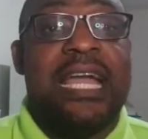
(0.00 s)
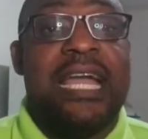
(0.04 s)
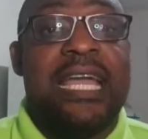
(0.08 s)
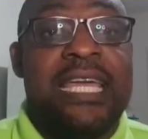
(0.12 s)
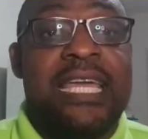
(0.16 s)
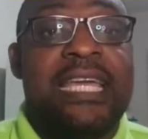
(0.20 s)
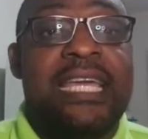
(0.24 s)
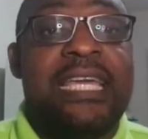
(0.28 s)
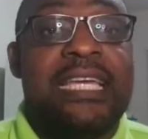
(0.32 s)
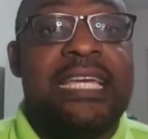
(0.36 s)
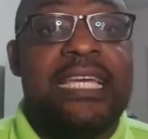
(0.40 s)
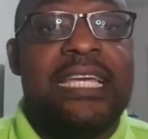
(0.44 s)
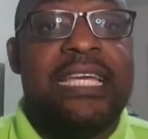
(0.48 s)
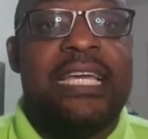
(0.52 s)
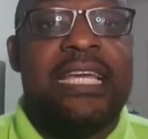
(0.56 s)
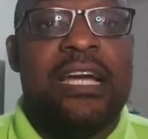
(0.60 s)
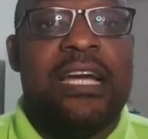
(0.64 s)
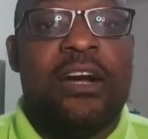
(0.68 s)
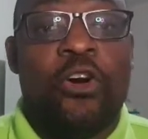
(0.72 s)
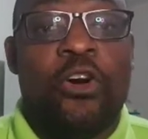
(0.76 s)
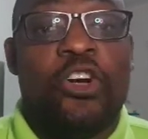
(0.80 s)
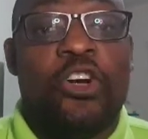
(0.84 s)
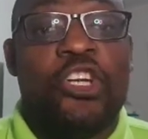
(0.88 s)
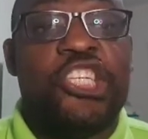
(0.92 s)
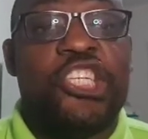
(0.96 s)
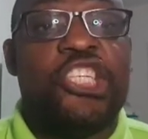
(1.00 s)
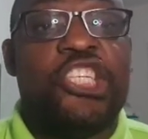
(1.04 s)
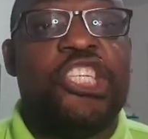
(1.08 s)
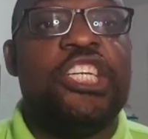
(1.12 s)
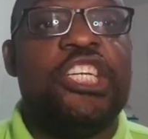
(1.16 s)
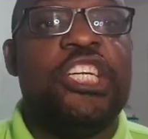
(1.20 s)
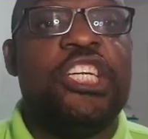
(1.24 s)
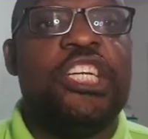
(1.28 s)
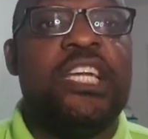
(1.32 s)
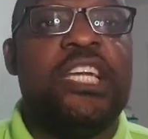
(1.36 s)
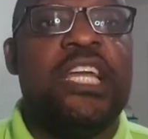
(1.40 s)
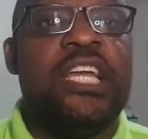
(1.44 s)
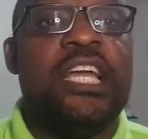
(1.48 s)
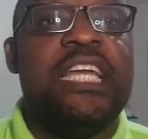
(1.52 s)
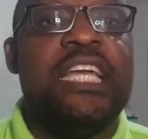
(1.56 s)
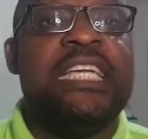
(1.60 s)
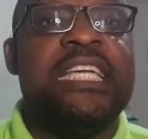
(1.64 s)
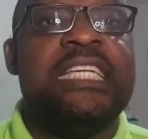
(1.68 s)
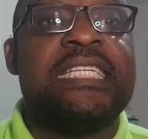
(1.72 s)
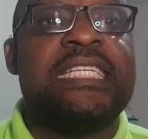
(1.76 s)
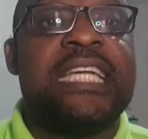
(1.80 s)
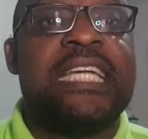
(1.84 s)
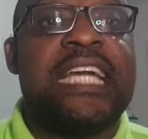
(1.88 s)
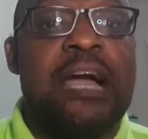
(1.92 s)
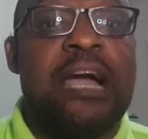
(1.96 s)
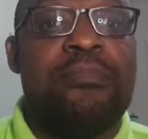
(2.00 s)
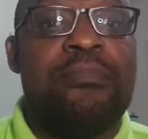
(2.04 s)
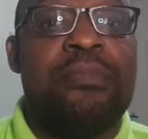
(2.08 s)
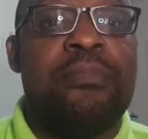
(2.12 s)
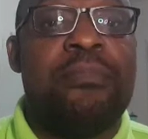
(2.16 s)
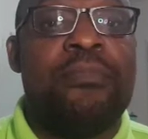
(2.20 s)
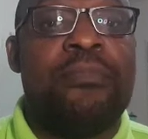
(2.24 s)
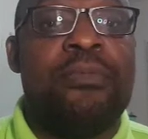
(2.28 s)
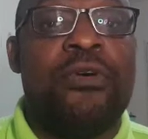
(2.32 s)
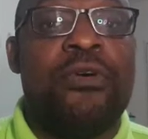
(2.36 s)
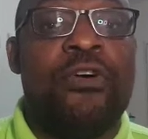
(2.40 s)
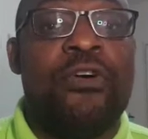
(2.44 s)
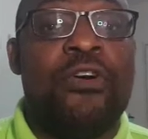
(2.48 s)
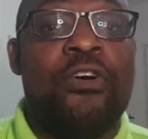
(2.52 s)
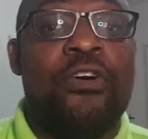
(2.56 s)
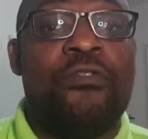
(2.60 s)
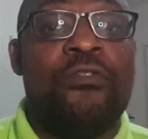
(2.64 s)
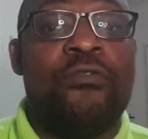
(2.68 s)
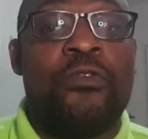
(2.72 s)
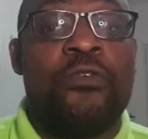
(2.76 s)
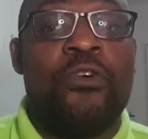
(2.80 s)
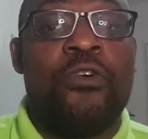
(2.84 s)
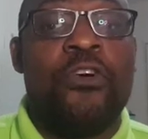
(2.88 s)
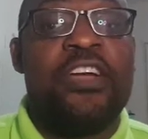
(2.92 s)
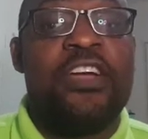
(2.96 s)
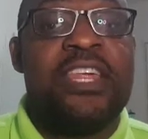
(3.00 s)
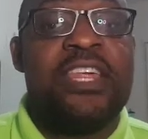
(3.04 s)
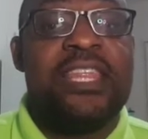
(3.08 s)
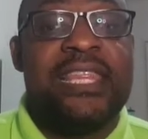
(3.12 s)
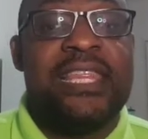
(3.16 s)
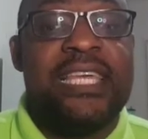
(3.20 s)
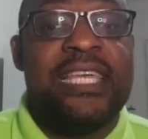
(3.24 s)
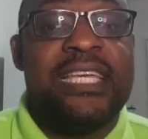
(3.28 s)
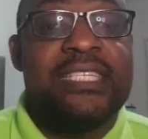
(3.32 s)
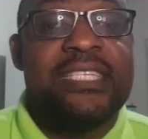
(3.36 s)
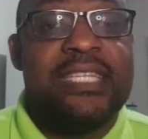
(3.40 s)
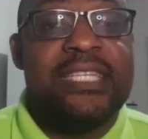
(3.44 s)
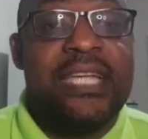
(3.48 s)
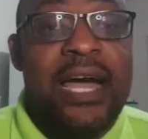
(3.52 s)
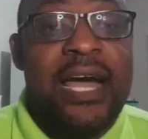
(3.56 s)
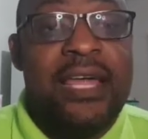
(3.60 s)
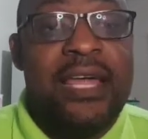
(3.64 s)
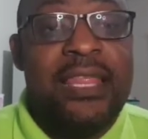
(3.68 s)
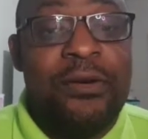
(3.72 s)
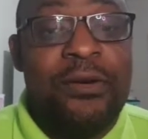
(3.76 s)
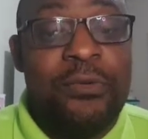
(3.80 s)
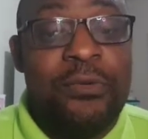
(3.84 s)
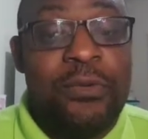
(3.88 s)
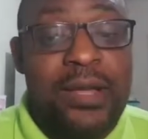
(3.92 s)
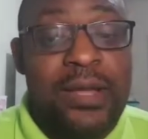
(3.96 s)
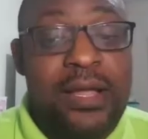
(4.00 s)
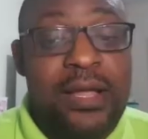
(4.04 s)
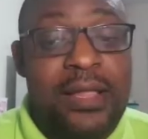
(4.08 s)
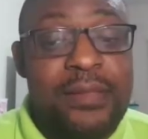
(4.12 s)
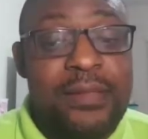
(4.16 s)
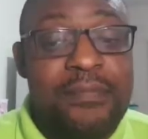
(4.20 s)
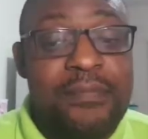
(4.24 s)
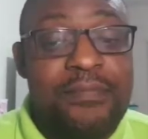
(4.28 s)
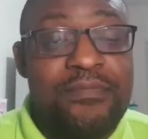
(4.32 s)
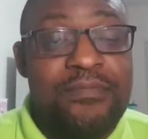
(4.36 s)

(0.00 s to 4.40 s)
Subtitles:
he or she is capable of going this other way.